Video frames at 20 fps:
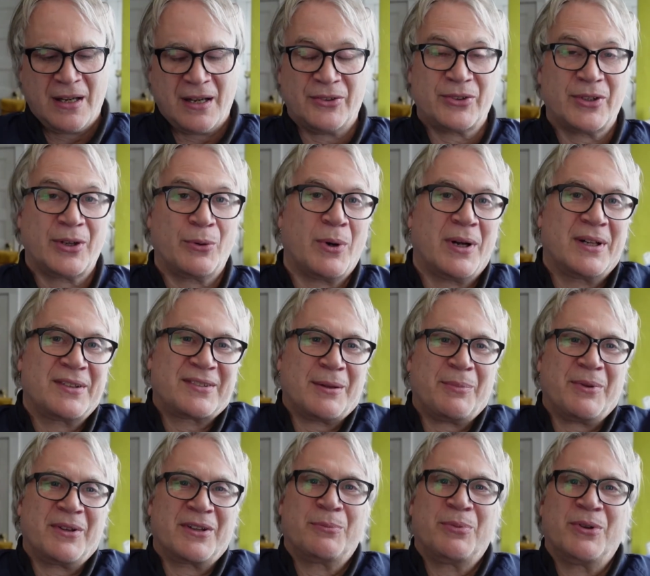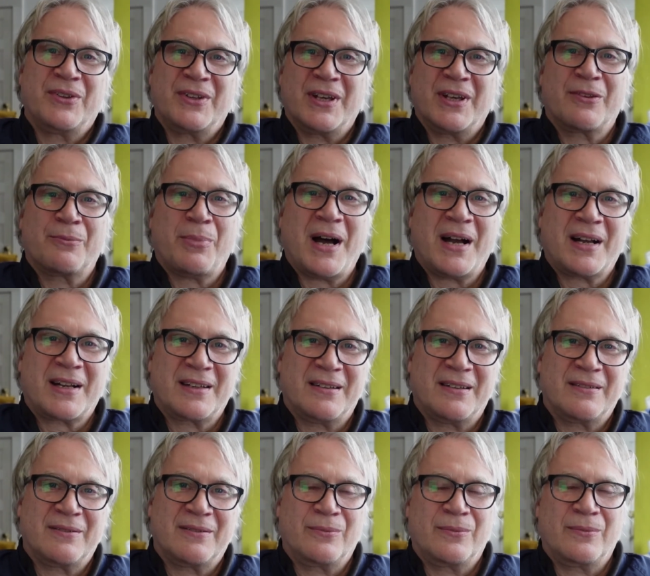So I wanted something to put in the other
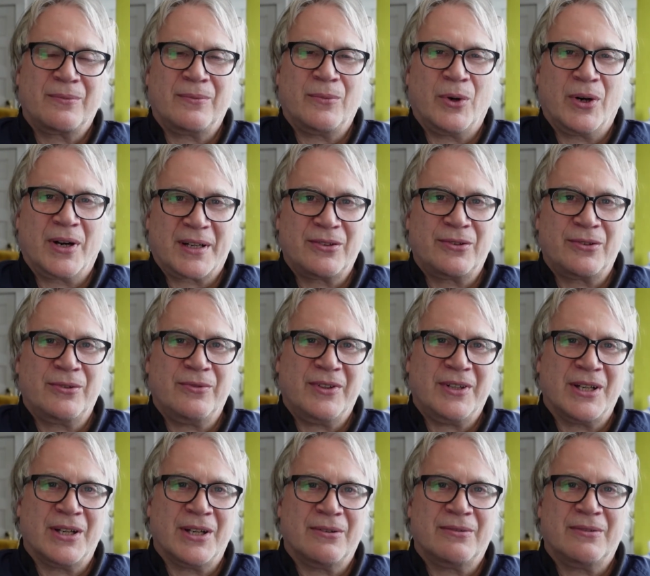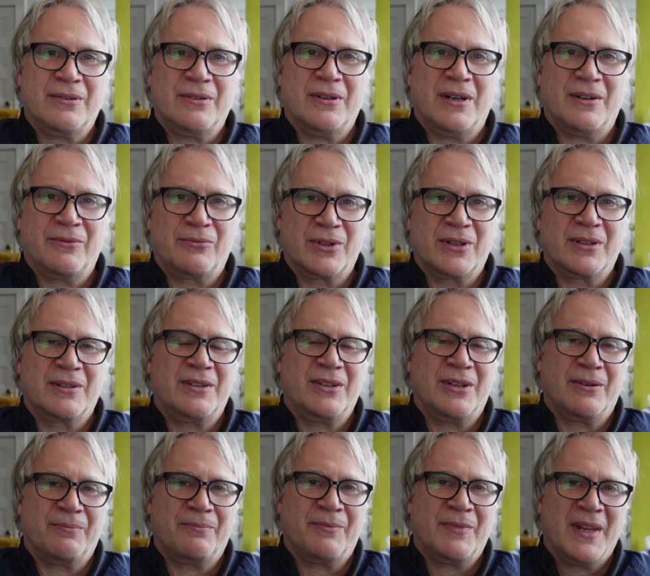pocket where I could do video. Really, you
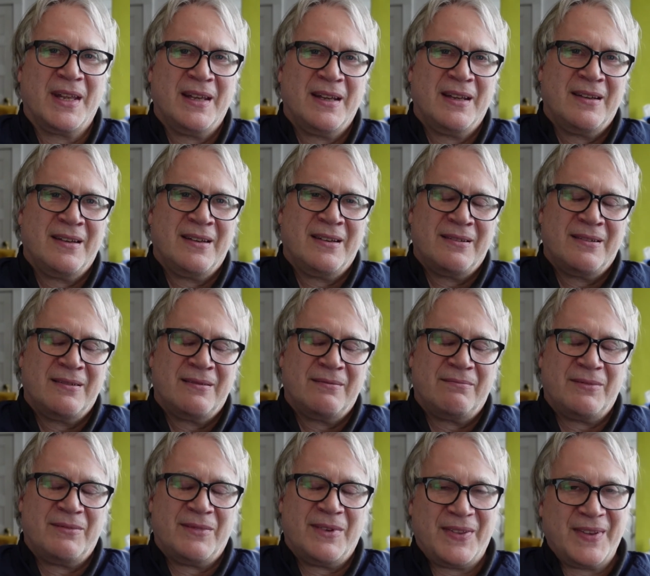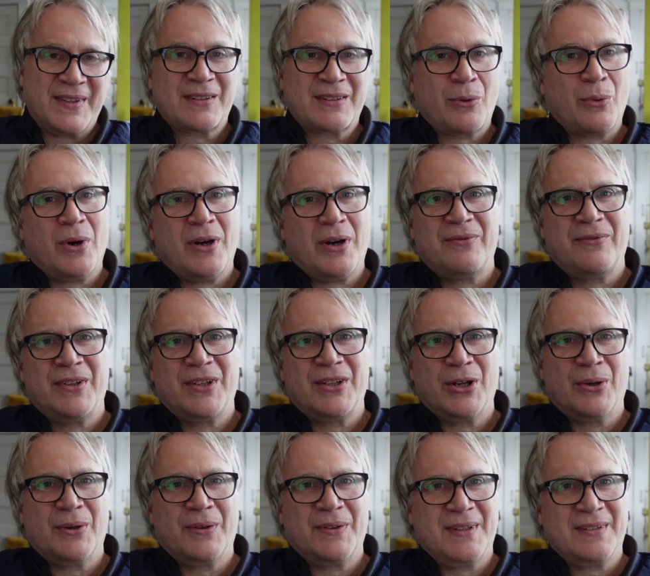know, the things I want in
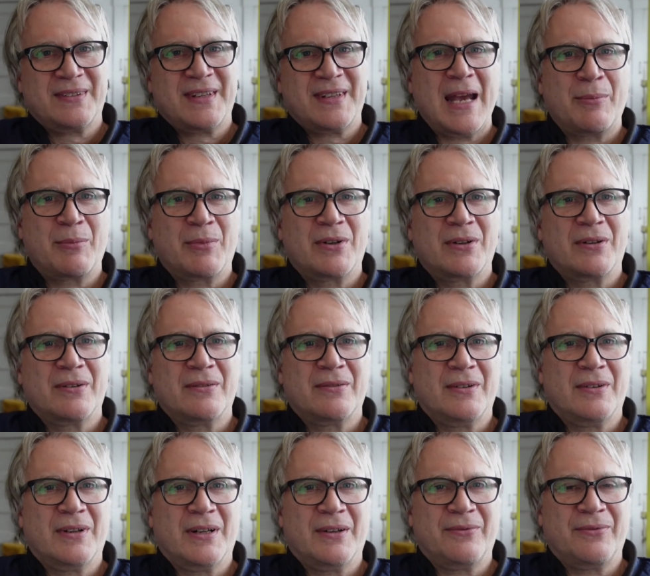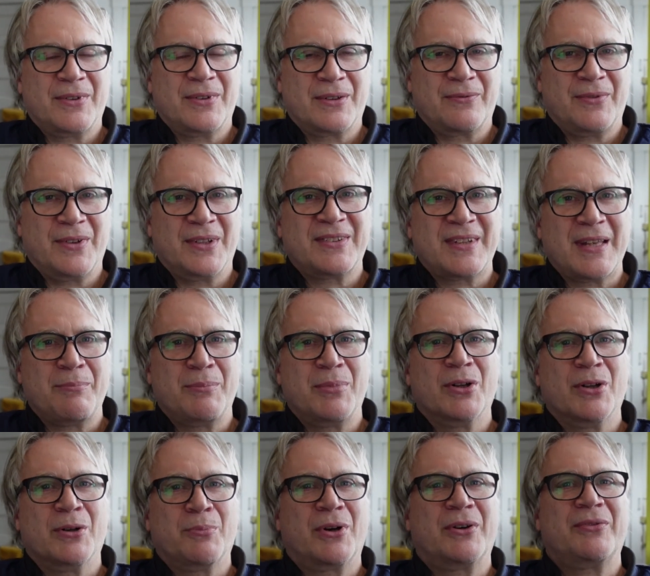video, and this camera fits that
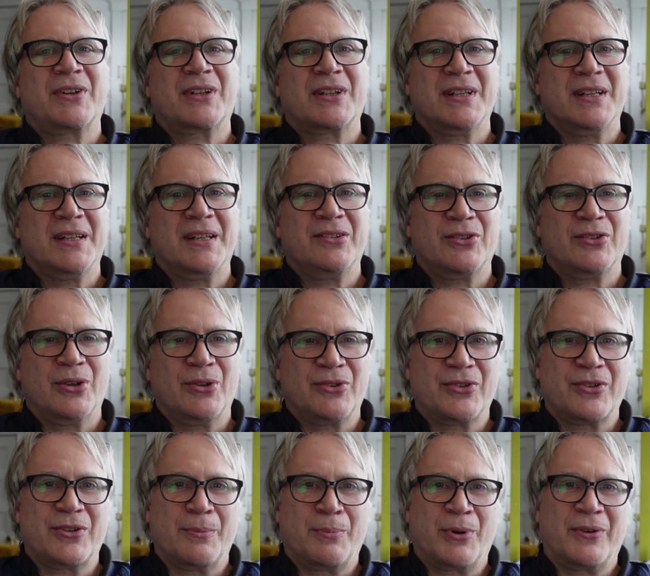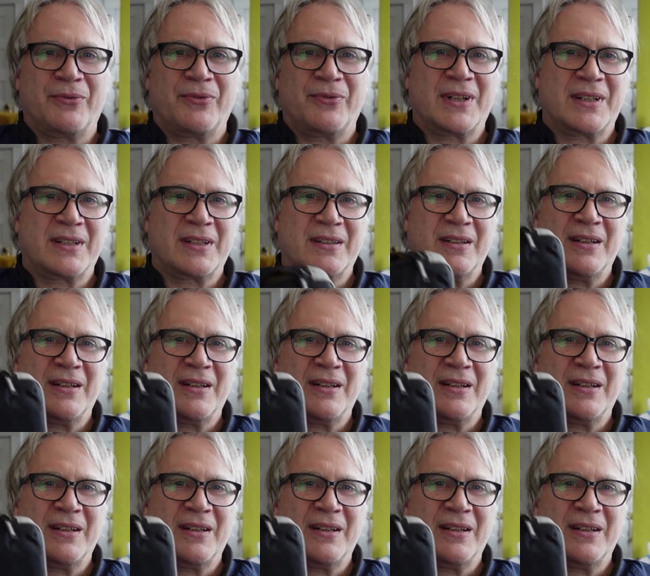bill perfectly. So it's the perfect